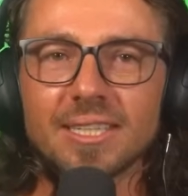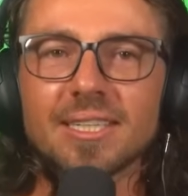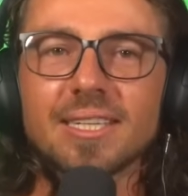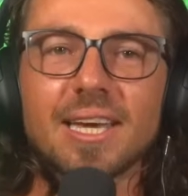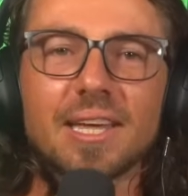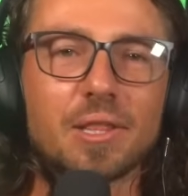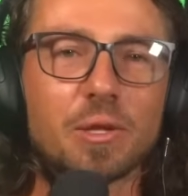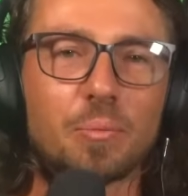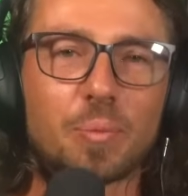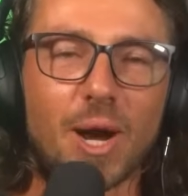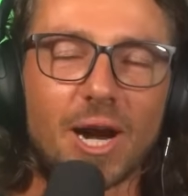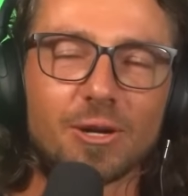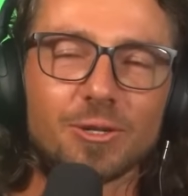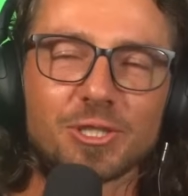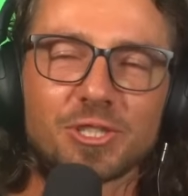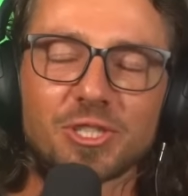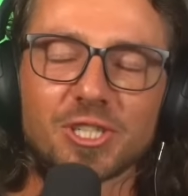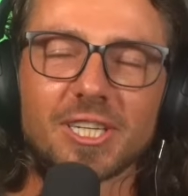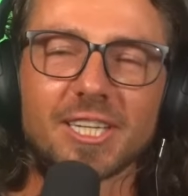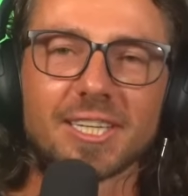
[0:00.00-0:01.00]
Yeah, the
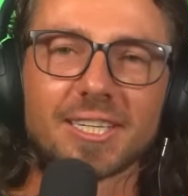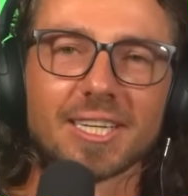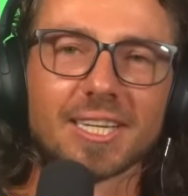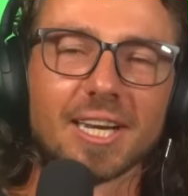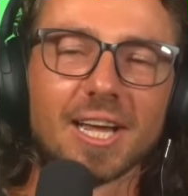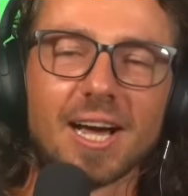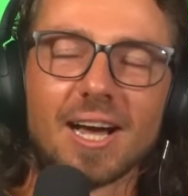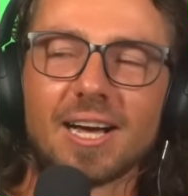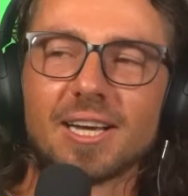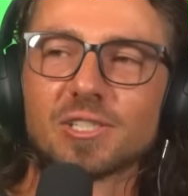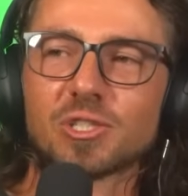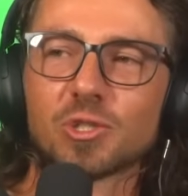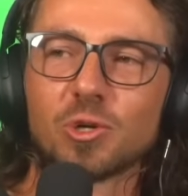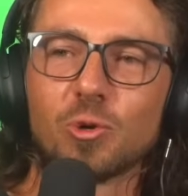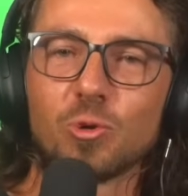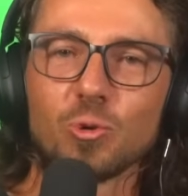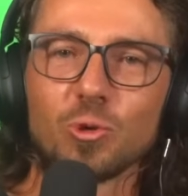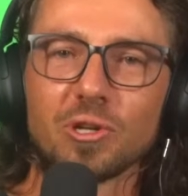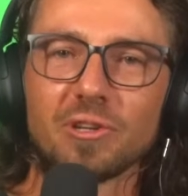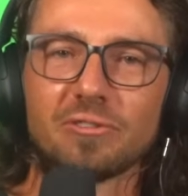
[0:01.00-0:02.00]
parasitic class,
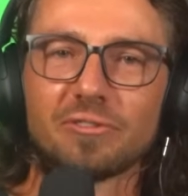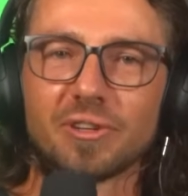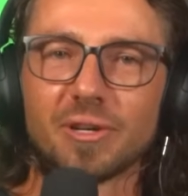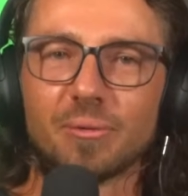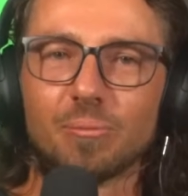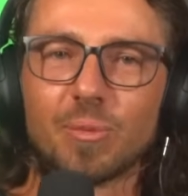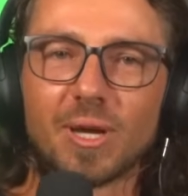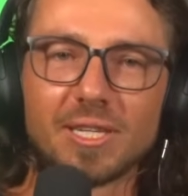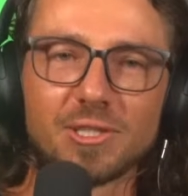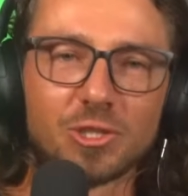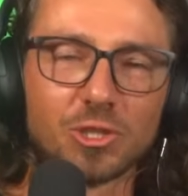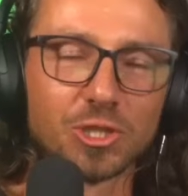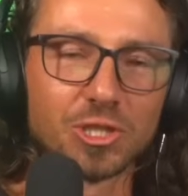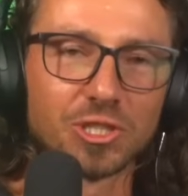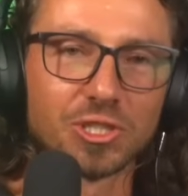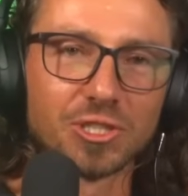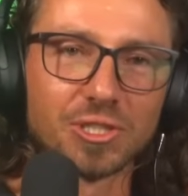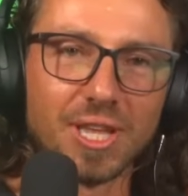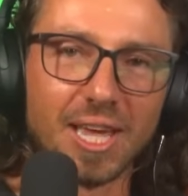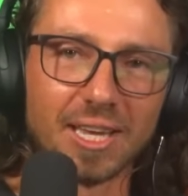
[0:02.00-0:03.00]
all of them, it's
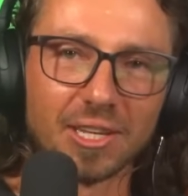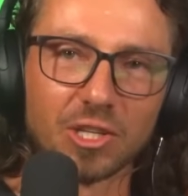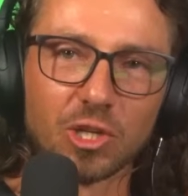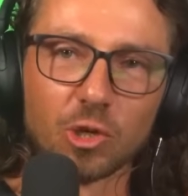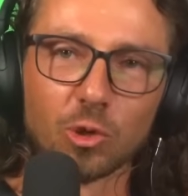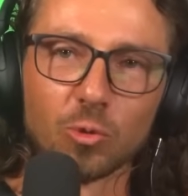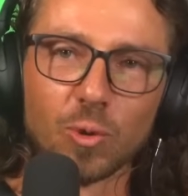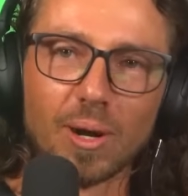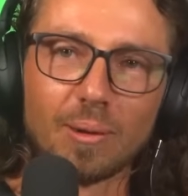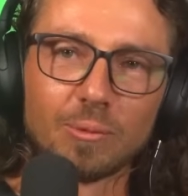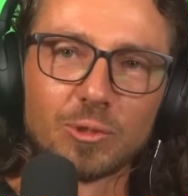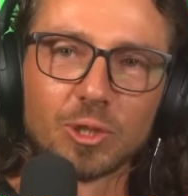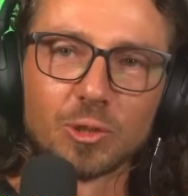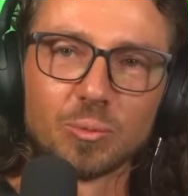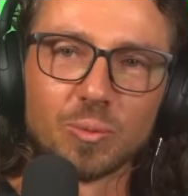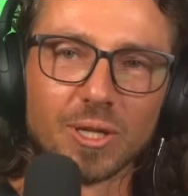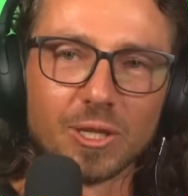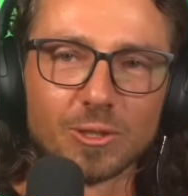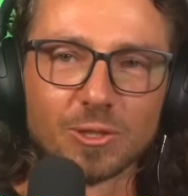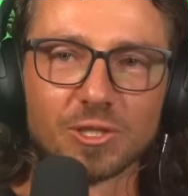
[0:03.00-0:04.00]
just that
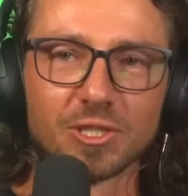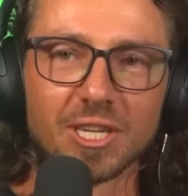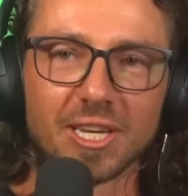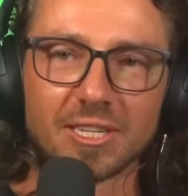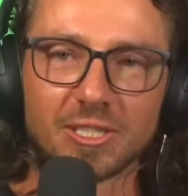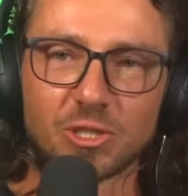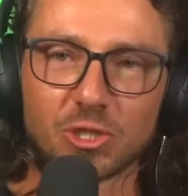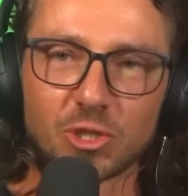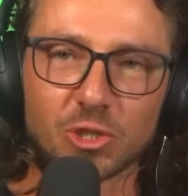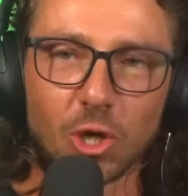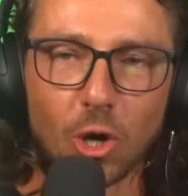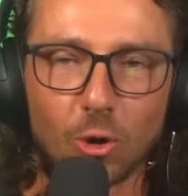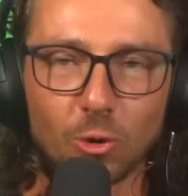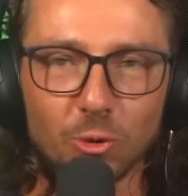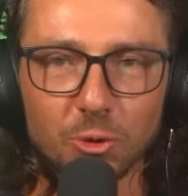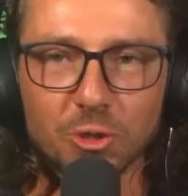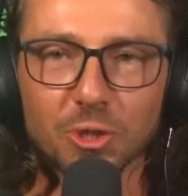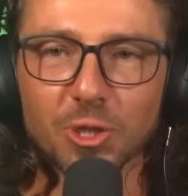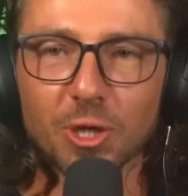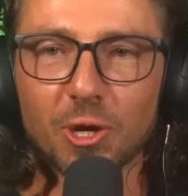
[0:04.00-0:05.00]
corruption because they're
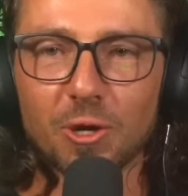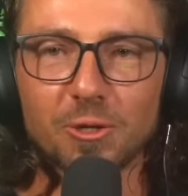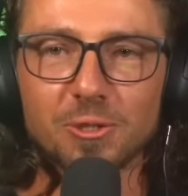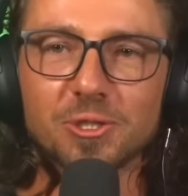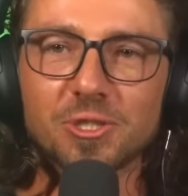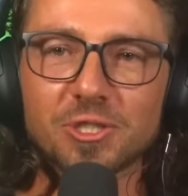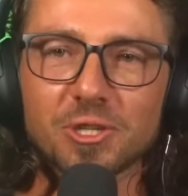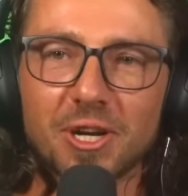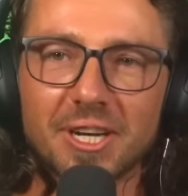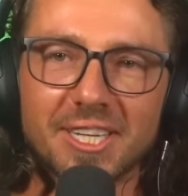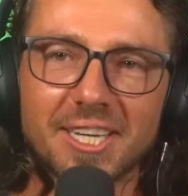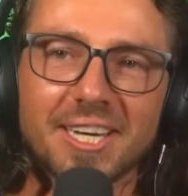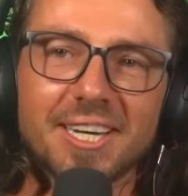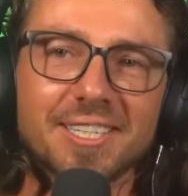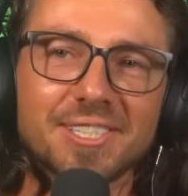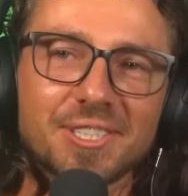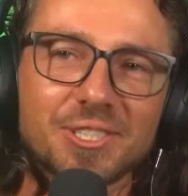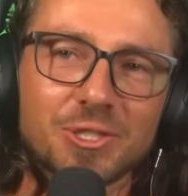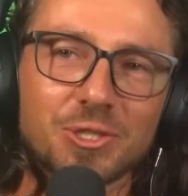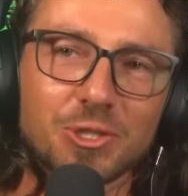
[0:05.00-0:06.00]
so close, I
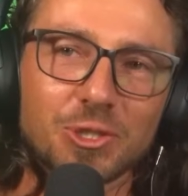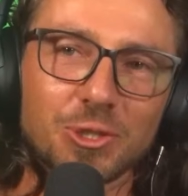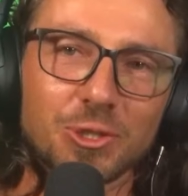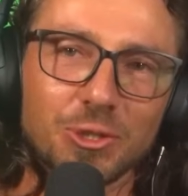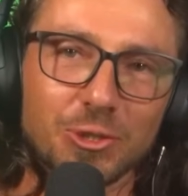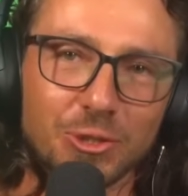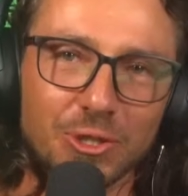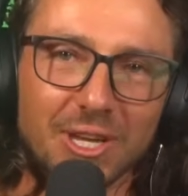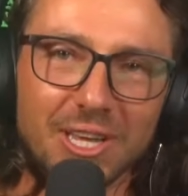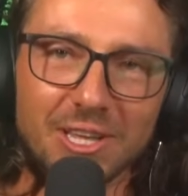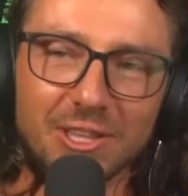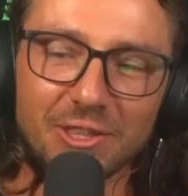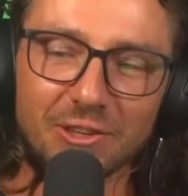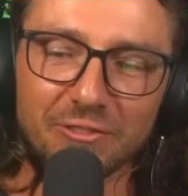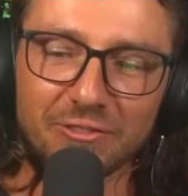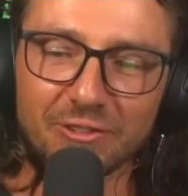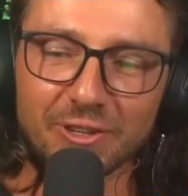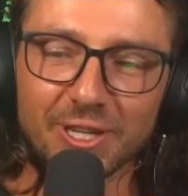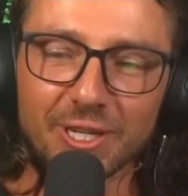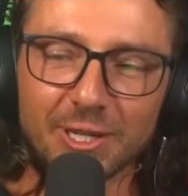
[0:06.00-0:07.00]
guess, to
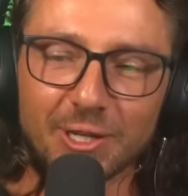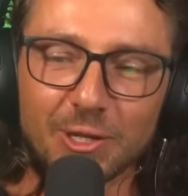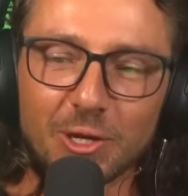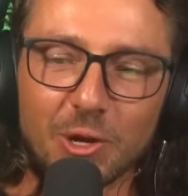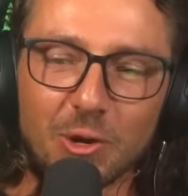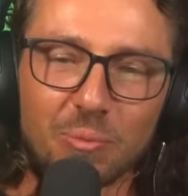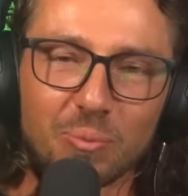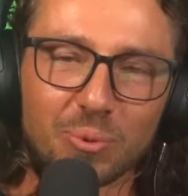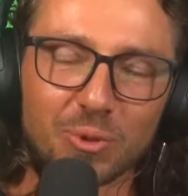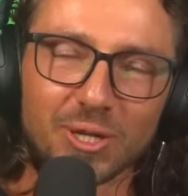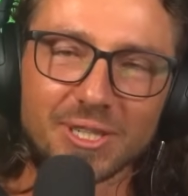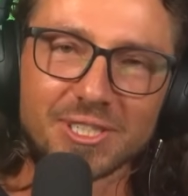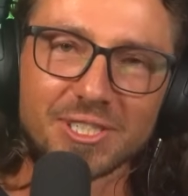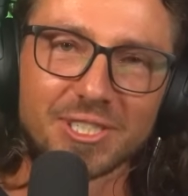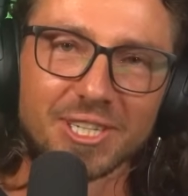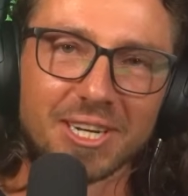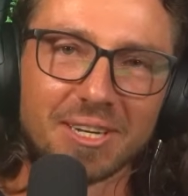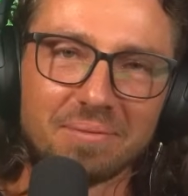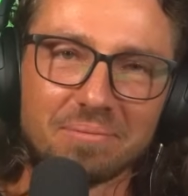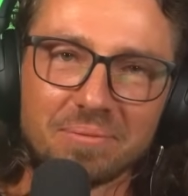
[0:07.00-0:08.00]
the fiat
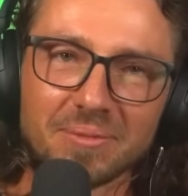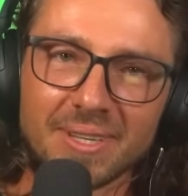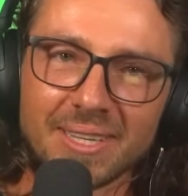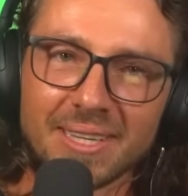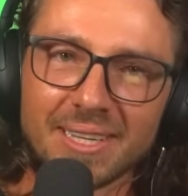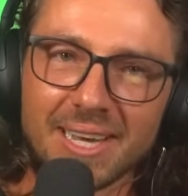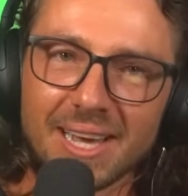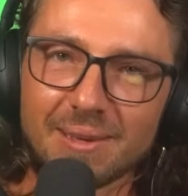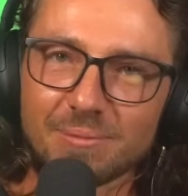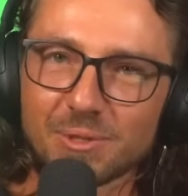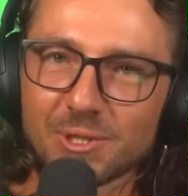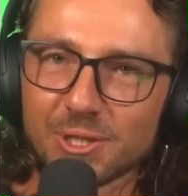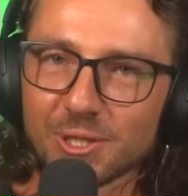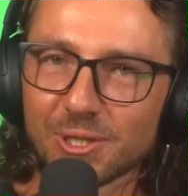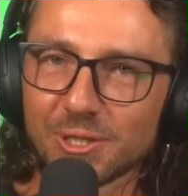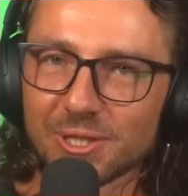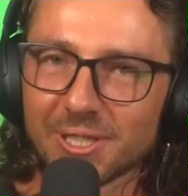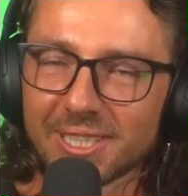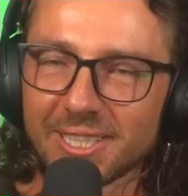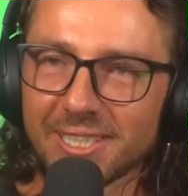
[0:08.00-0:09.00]
printer.
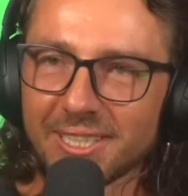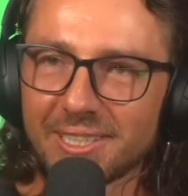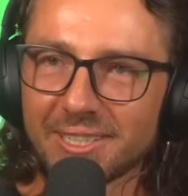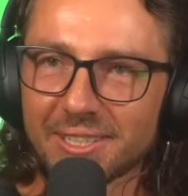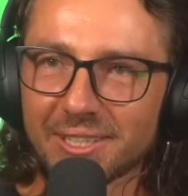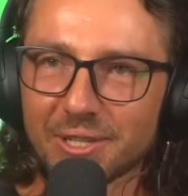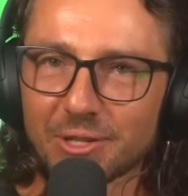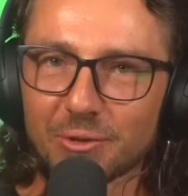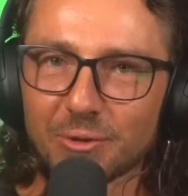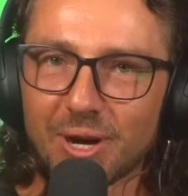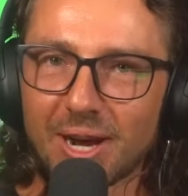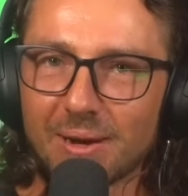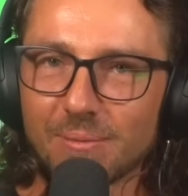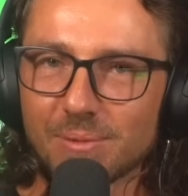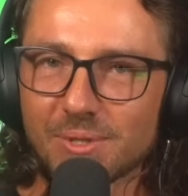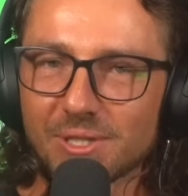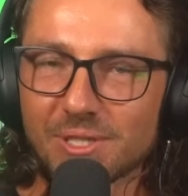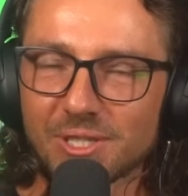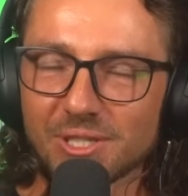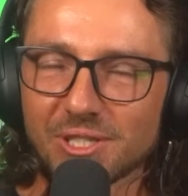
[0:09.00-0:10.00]
Absolutely
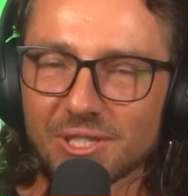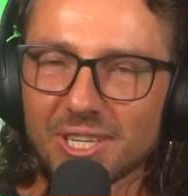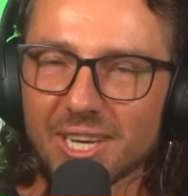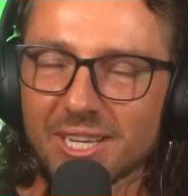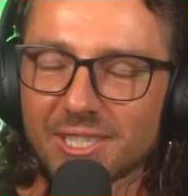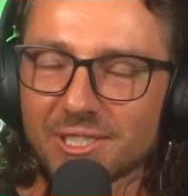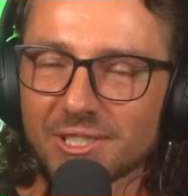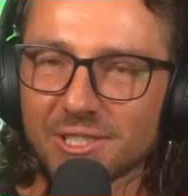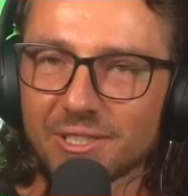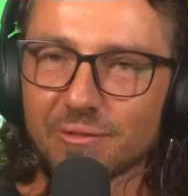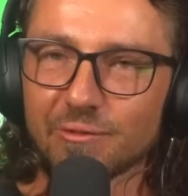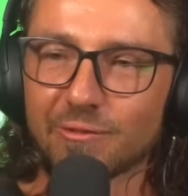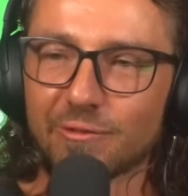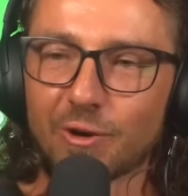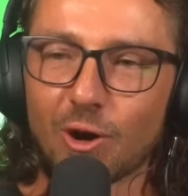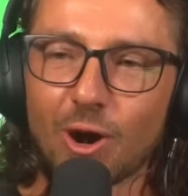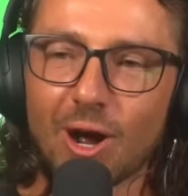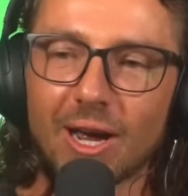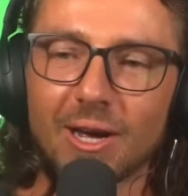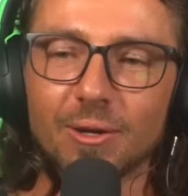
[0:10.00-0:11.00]
corrupt, disgusting,
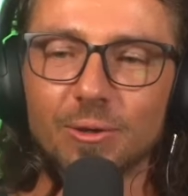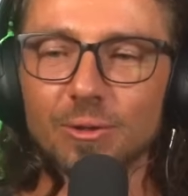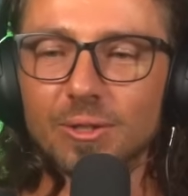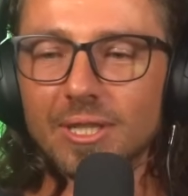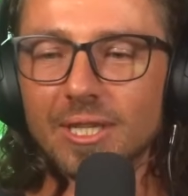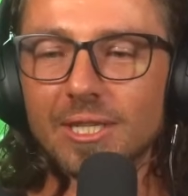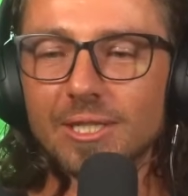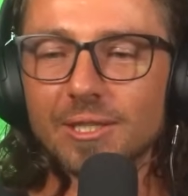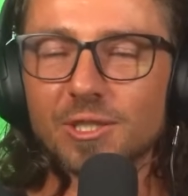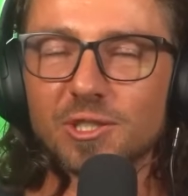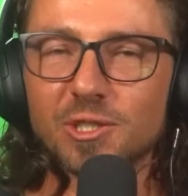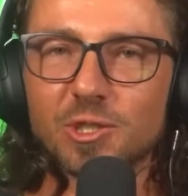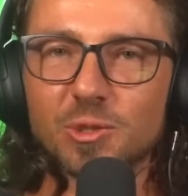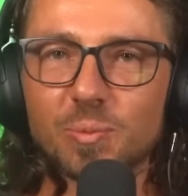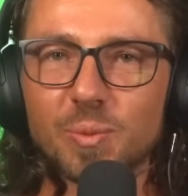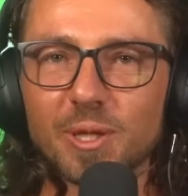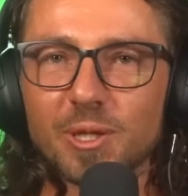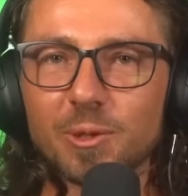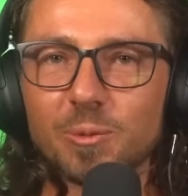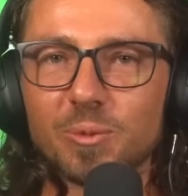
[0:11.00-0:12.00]
vile,
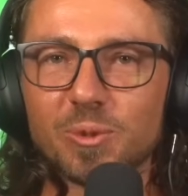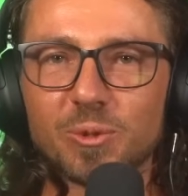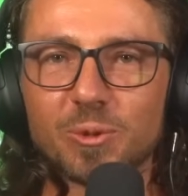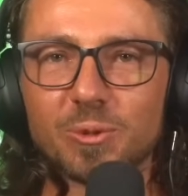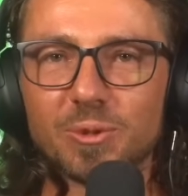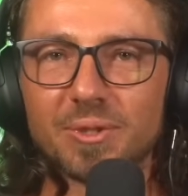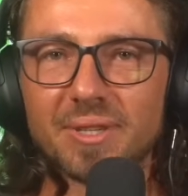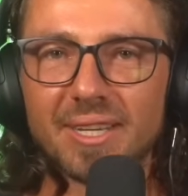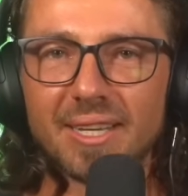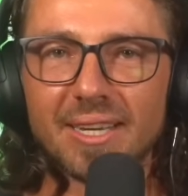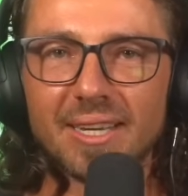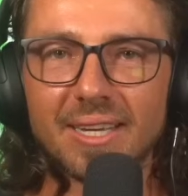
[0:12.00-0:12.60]
despicable.